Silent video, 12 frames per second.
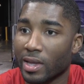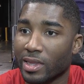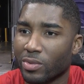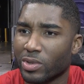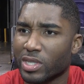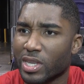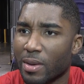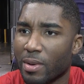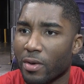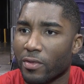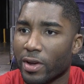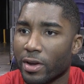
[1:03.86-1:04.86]
I think we just came
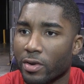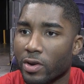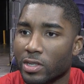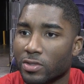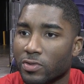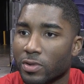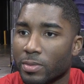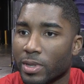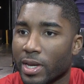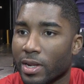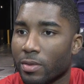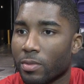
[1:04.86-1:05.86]
out very aggressive from the
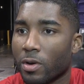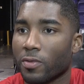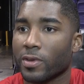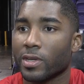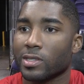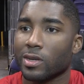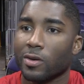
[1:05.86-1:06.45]
beginning on both ends,